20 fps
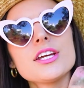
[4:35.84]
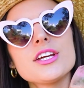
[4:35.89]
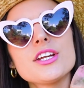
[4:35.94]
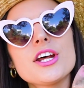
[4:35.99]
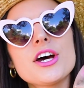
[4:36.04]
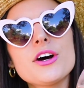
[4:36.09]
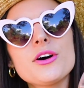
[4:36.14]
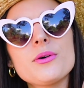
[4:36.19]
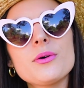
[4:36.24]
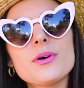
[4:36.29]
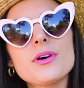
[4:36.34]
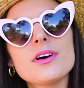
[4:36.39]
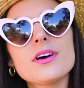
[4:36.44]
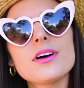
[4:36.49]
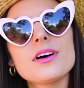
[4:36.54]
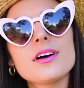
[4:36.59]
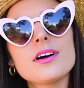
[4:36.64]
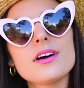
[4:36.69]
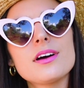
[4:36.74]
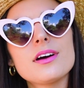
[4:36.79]
You know,
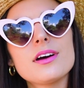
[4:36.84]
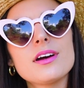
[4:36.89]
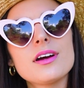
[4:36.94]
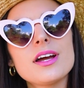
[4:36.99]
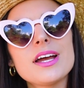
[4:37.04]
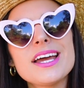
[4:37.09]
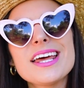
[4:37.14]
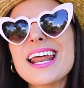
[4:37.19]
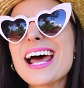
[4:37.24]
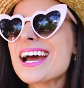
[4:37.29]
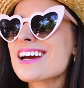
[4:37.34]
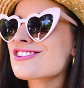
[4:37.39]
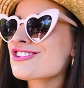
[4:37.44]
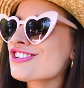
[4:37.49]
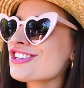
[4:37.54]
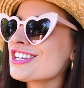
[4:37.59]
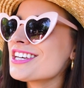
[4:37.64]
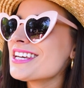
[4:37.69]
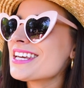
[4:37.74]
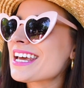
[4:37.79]
it
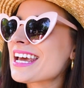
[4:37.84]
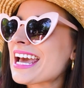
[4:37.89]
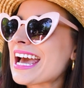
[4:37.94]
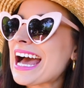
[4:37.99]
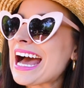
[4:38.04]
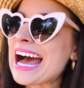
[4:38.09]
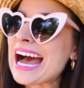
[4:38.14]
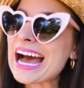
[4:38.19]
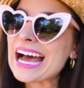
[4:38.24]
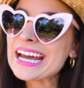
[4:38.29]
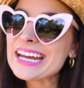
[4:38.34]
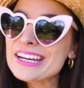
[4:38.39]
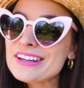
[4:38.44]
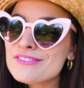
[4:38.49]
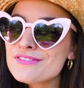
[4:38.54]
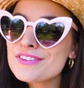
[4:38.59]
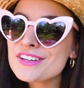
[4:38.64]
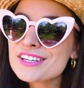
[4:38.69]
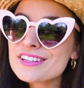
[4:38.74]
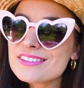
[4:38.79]
actually kind of
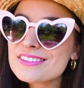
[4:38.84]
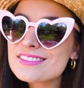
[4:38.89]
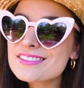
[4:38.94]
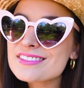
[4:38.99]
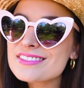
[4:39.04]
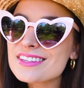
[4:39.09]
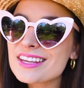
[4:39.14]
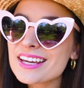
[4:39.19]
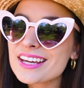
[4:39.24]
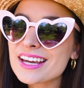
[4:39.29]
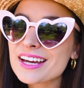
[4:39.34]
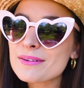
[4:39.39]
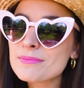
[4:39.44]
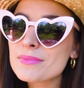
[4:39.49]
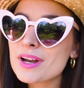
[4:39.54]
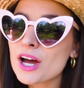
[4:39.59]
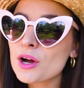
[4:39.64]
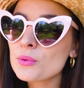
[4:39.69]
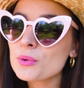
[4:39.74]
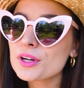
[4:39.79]
feels like I'm
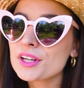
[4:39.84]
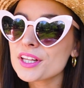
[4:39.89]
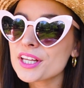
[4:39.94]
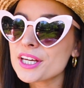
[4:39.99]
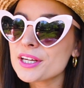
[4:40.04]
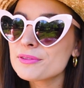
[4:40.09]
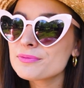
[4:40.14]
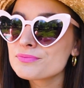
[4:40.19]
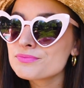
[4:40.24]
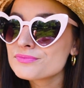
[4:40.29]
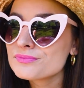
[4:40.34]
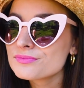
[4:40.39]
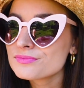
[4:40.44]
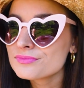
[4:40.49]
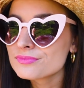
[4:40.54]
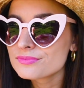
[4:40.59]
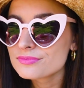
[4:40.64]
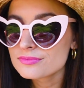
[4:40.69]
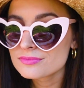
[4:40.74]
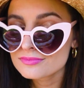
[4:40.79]
not really...
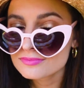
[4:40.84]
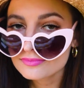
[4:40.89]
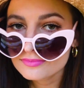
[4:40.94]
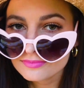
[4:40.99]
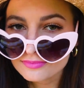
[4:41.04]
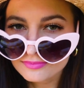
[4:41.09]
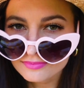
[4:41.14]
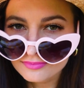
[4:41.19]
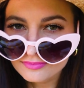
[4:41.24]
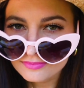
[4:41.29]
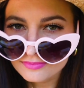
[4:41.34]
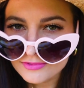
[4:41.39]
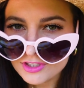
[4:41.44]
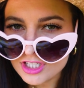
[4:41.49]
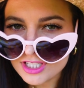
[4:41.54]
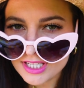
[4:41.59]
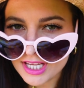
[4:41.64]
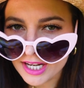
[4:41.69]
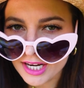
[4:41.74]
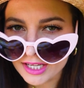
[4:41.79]

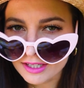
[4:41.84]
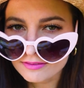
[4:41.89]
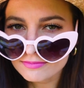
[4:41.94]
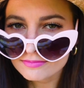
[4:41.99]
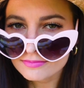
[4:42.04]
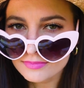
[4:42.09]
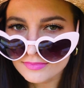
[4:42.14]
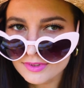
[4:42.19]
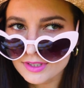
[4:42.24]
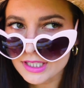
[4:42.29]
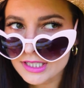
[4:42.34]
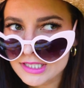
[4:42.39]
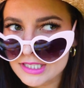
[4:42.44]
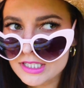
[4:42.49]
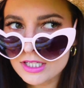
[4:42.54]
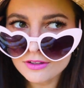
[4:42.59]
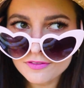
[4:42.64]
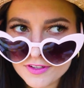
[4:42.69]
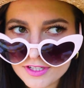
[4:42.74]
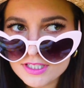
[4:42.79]
Just kidding. It
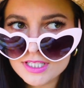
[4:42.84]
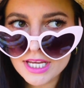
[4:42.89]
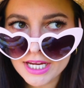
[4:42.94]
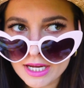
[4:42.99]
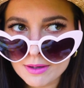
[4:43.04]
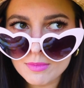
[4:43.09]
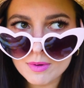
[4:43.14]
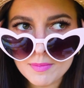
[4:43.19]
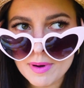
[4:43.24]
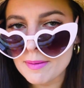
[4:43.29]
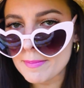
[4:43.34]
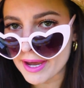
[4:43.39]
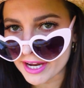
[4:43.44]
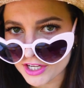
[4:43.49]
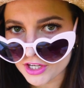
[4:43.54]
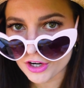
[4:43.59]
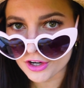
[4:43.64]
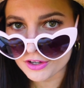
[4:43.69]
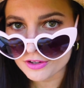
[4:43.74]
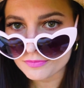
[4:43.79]
still feels like I'm in my
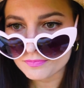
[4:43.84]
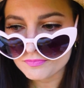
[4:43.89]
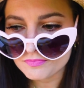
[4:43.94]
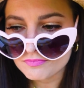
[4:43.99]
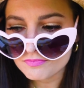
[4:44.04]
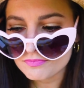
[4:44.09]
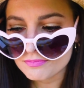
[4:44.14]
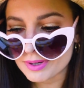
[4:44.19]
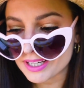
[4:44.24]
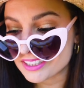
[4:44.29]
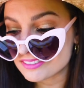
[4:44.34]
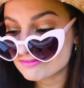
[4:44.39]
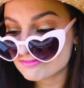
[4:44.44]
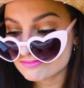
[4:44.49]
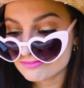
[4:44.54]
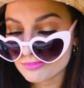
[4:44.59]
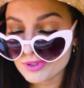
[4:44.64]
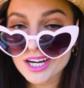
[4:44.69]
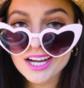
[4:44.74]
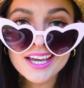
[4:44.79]
backyard. But
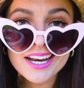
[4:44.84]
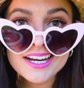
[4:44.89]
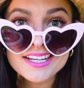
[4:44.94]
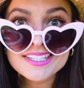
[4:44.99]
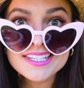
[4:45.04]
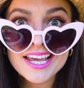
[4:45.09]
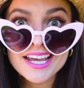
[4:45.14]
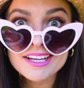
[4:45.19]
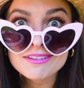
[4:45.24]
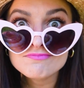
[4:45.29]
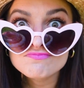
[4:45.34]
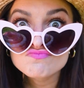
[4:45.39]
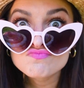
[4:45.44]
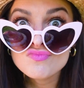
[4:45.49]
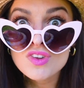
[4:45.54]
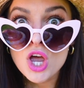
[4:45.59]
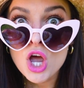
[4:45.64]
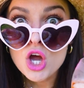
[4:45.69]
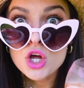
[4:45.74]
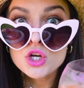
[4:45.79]
what can I say?
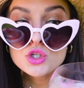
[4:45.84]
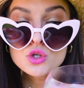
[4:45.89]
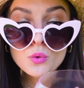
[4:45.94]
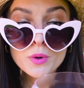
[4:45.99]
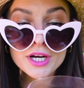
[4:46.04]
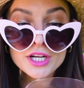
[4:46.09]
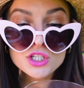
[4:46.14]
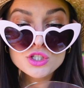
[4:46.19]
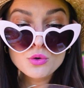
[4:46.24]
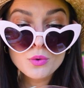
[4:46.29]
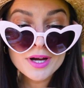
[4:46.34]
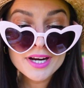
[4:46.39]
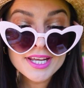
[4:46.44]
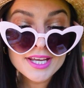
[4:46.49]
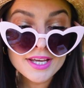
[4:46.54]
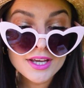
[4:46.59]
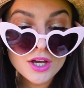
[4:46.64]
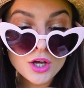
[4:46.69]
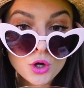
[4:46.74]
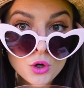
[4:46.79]

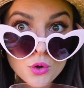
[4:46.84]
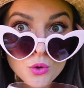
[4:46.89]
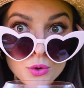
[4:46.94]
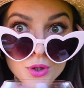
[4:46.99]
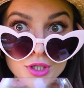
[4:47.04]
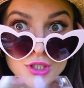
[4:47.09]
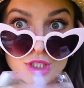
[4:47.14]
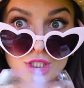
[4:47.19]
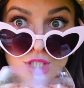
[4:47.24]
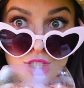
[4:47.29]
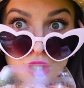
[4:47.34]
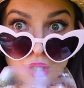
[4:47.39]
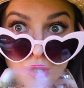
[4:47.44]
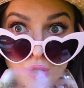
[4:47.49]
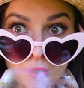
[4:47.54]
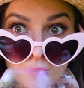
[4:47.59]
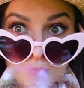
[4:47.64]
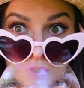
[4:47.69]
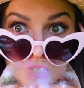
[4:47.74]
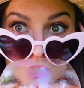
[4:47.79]
2020, crazy
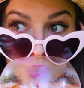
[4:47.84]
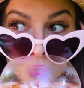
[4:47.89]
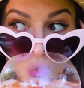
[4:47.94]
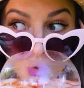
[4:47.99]
times.